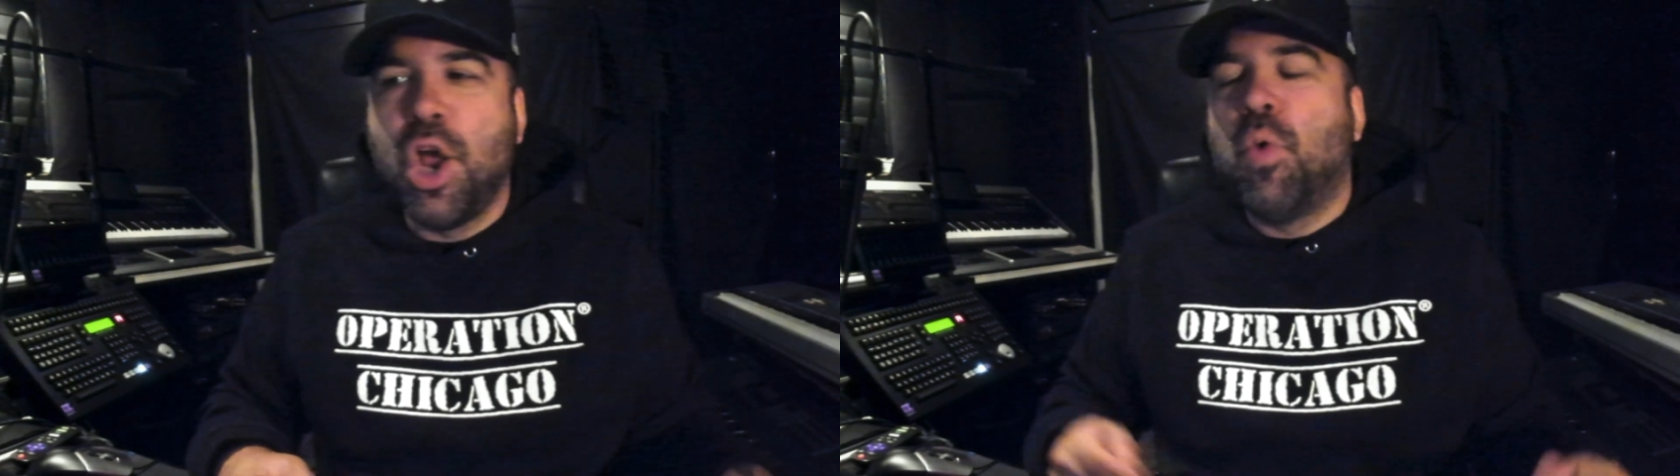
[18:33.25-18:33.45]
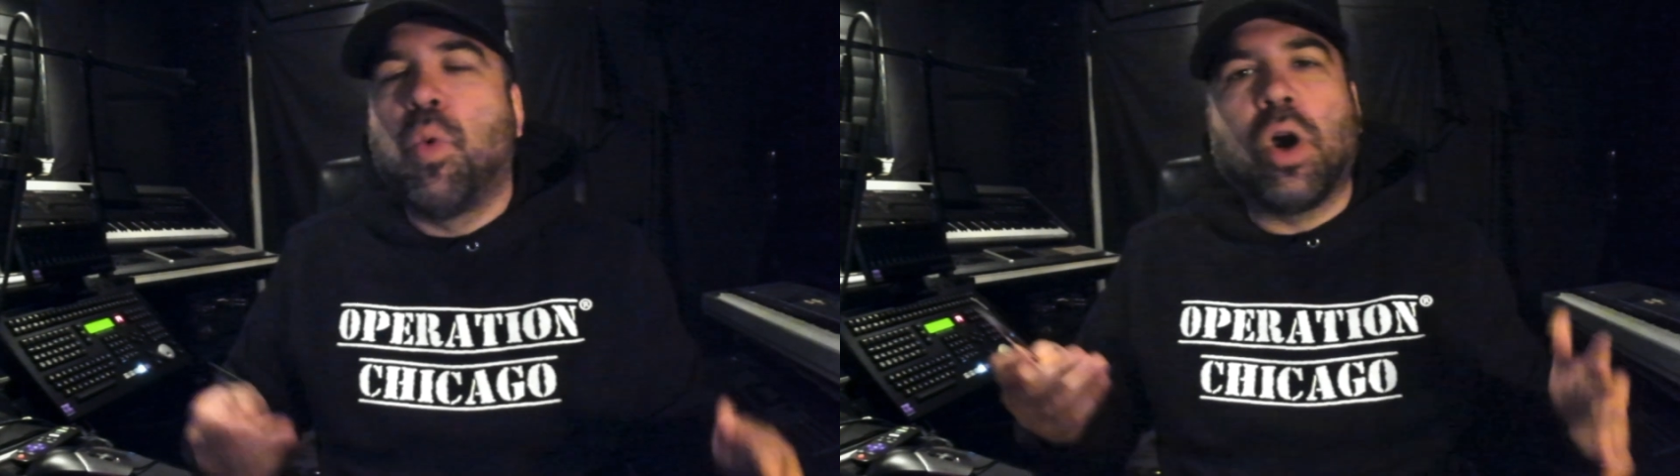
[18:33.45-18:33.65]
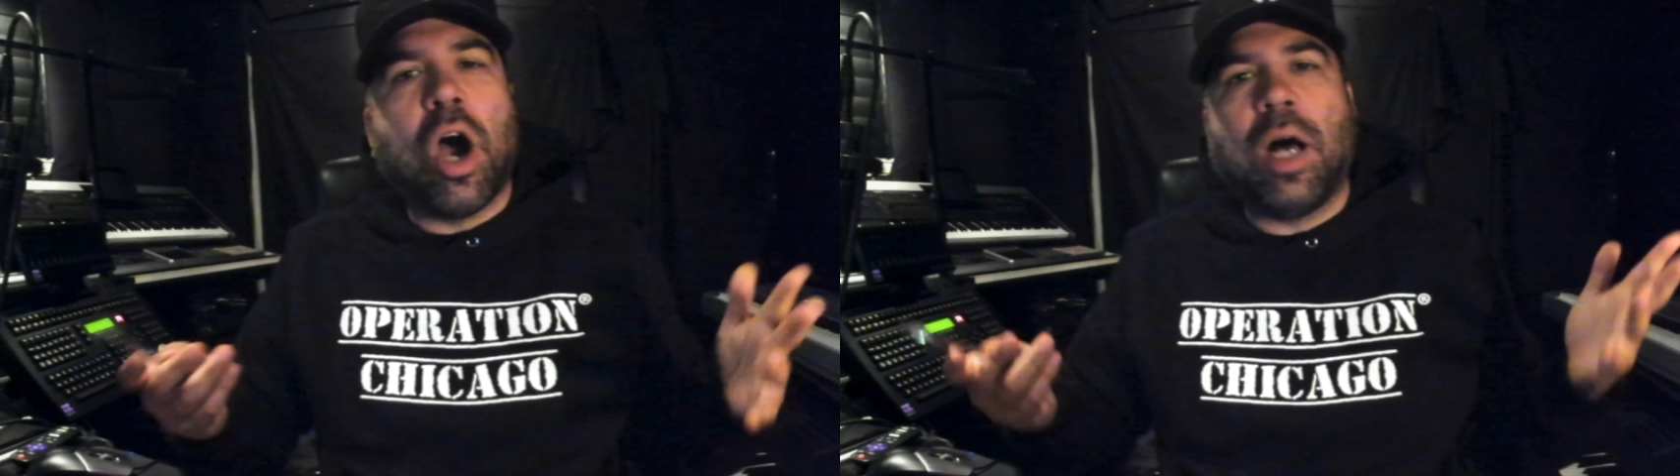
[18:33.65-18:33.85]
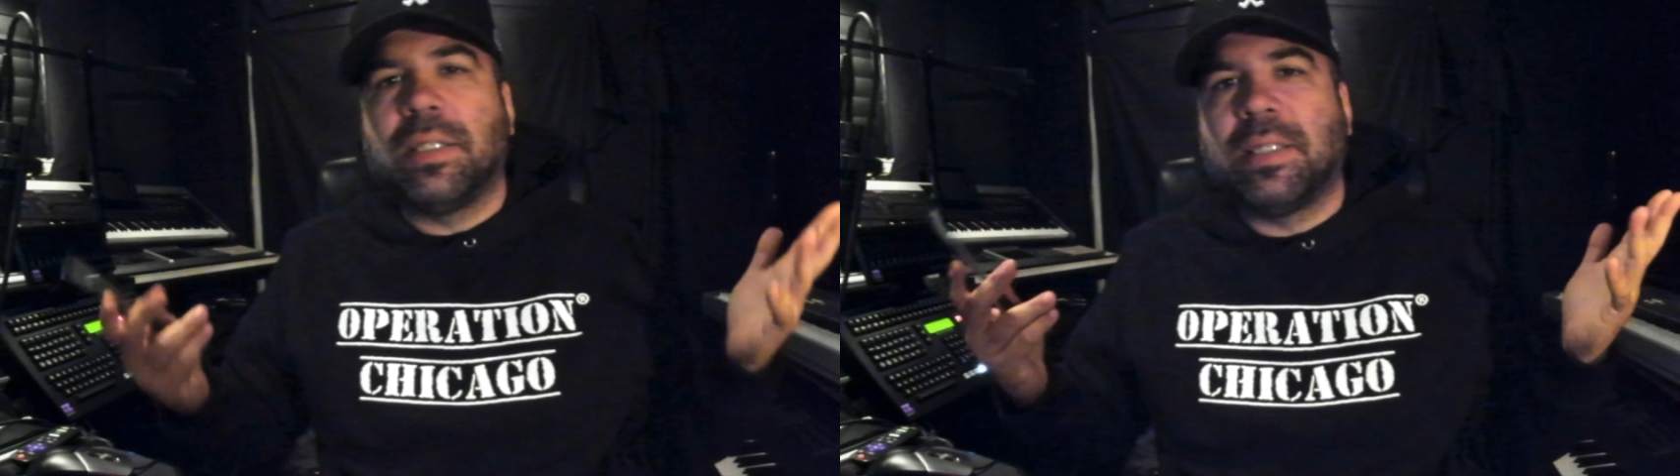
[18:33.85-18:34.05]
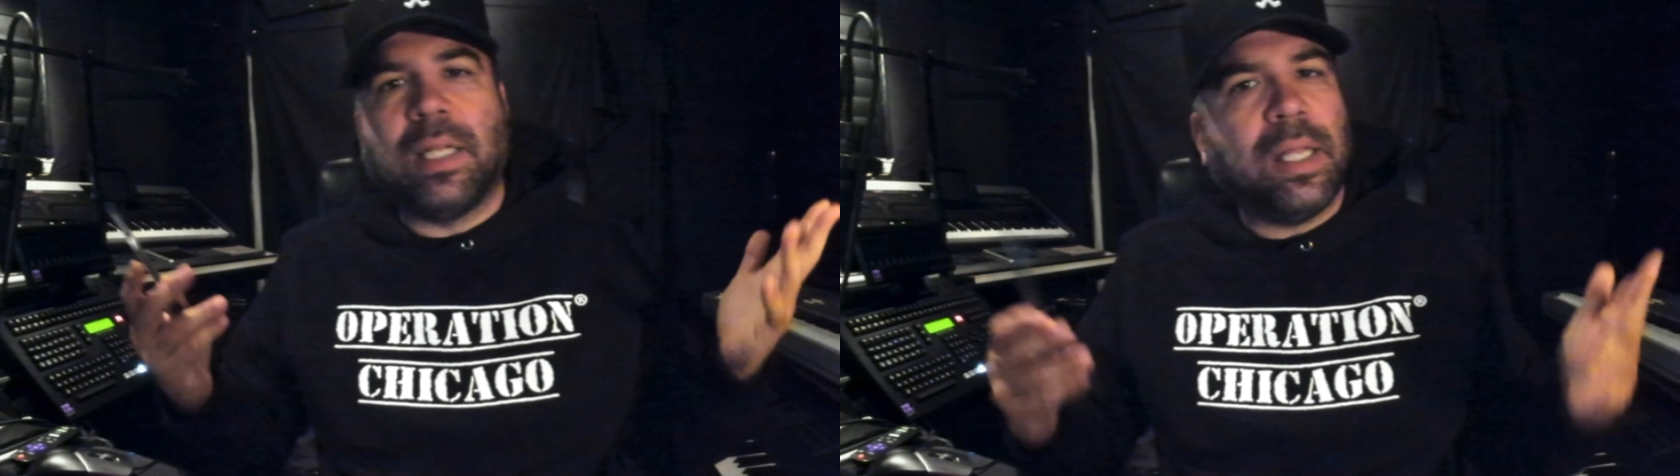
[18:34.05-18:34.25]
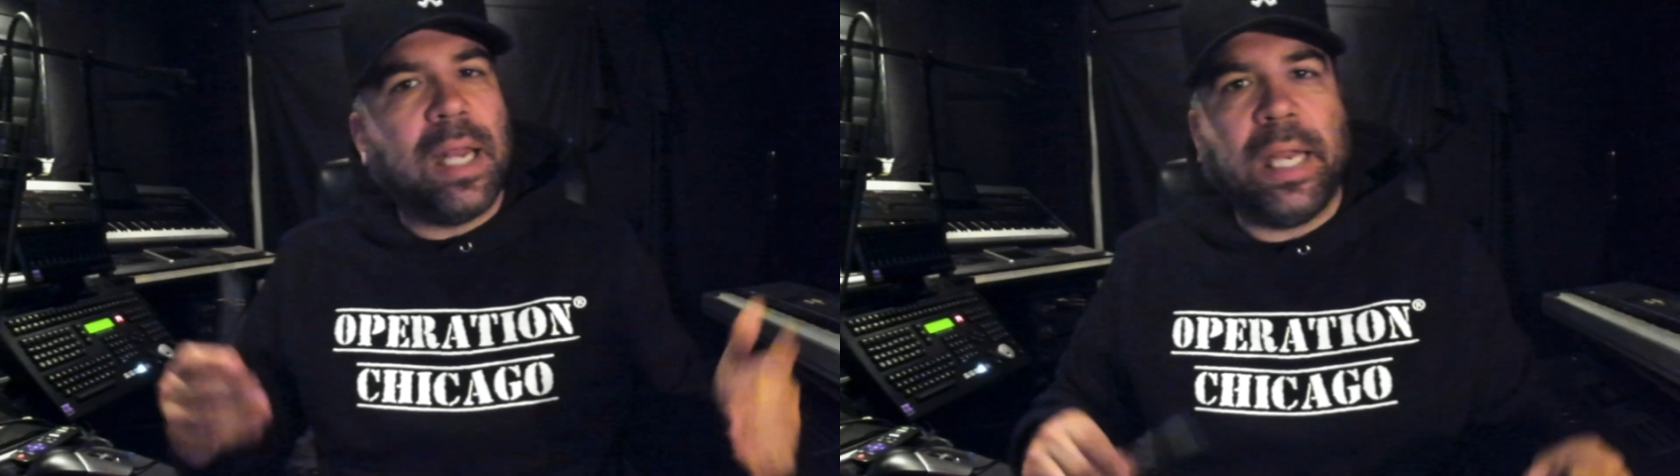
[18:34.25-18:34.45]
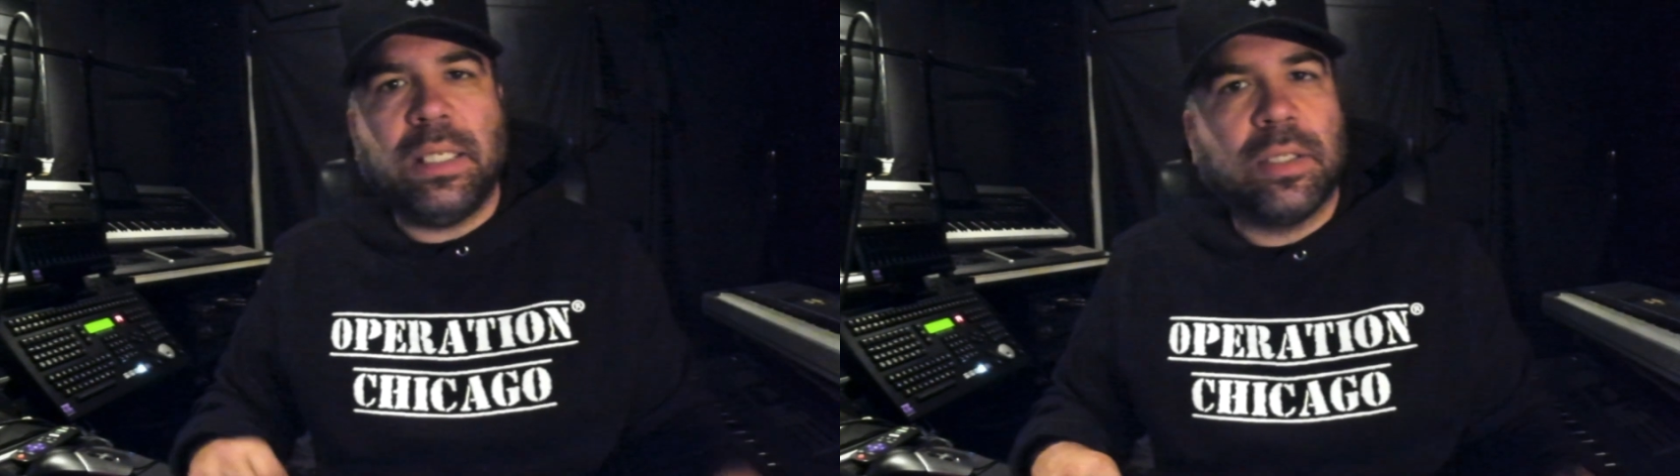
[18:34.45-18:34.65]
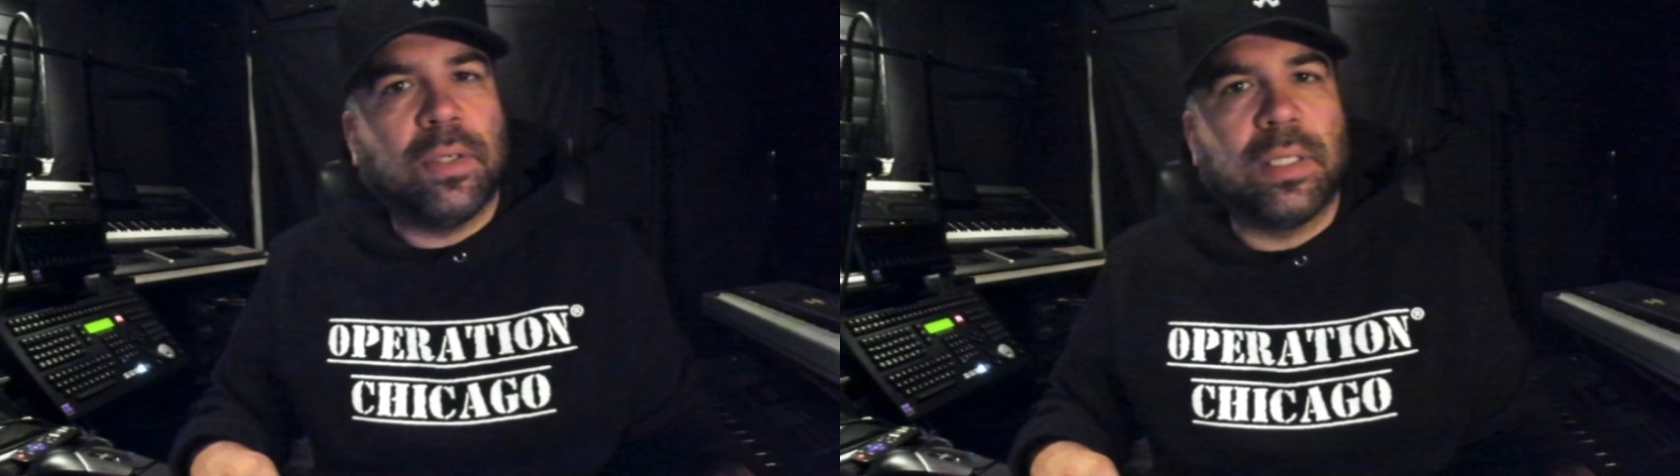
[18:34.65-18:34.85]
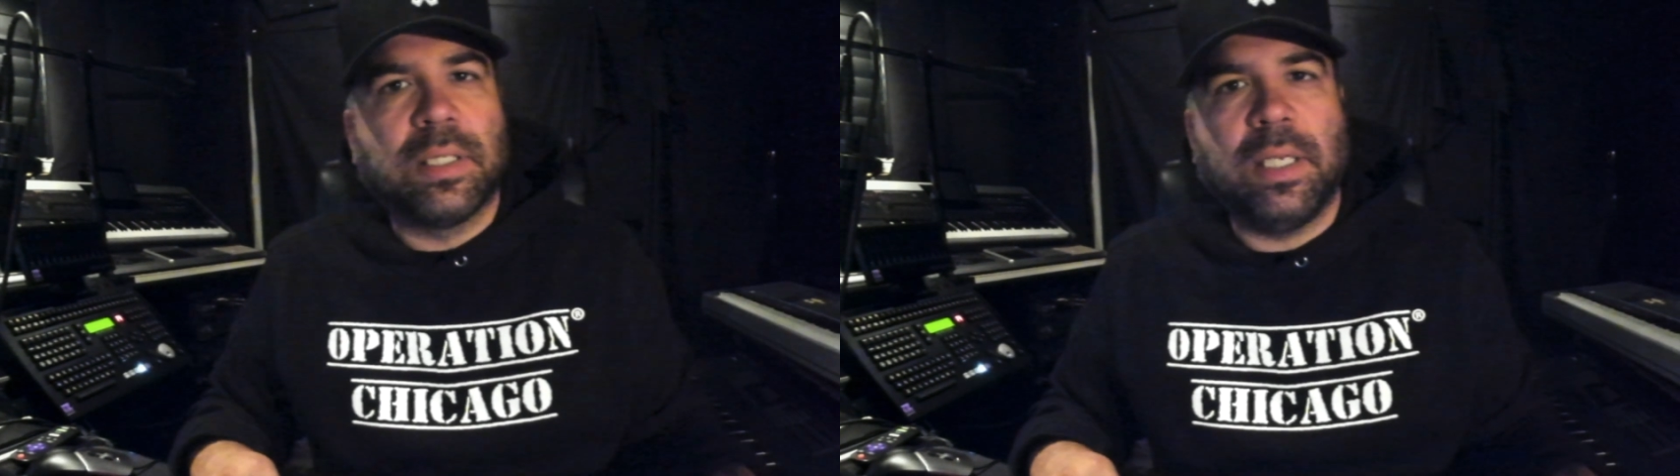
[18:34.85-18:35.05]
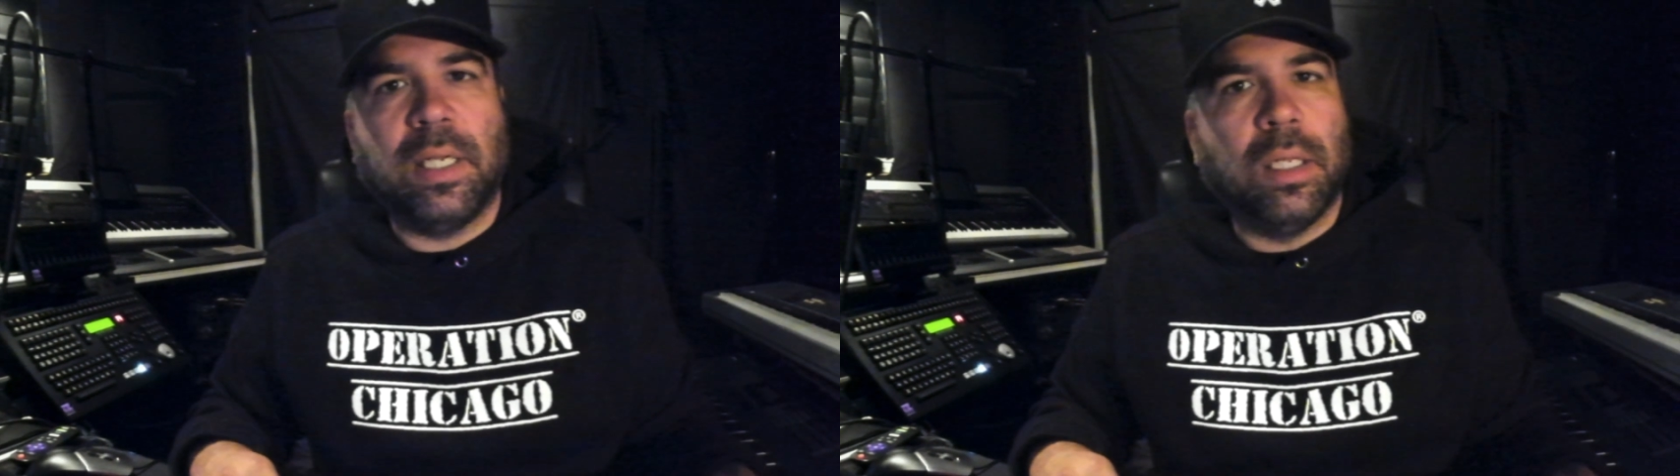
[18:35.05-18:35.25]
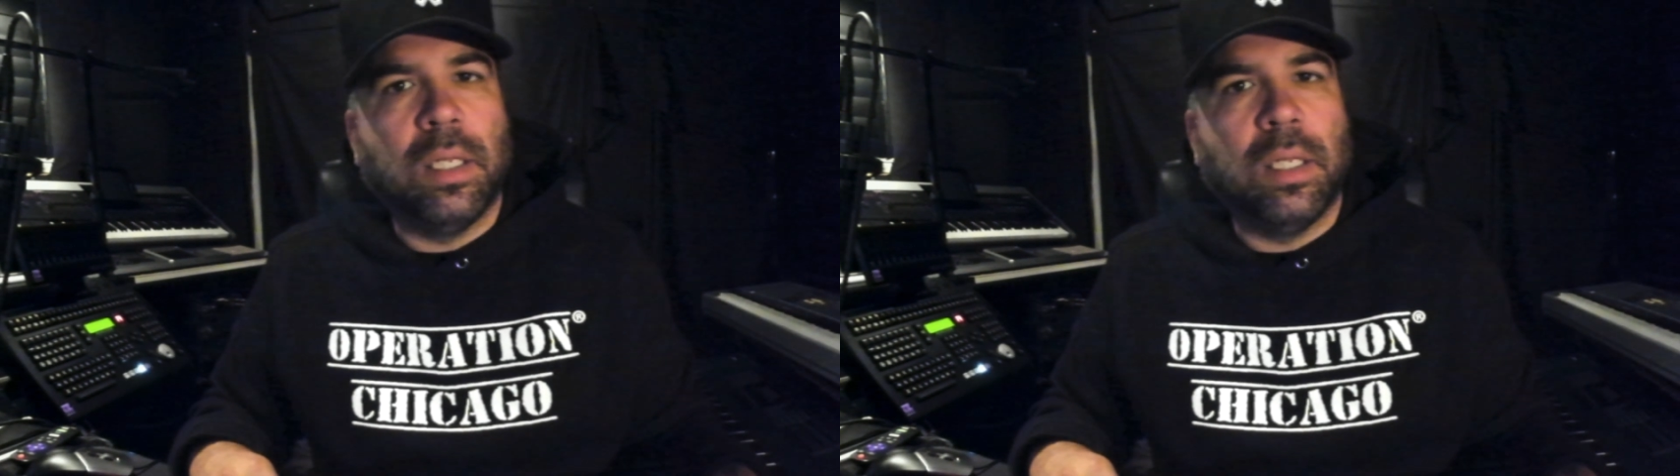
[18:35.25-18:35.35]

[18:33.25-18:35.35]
We're all still in high school still.